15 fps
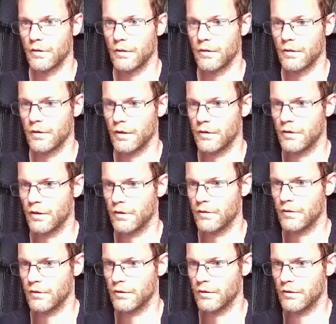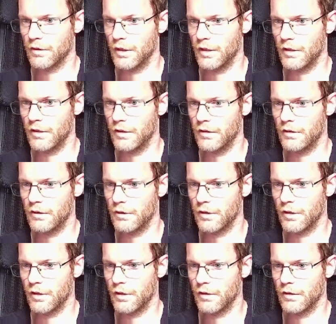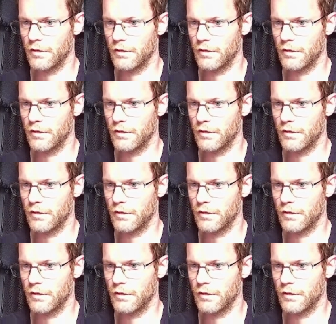That doesn't use a layer. Okay,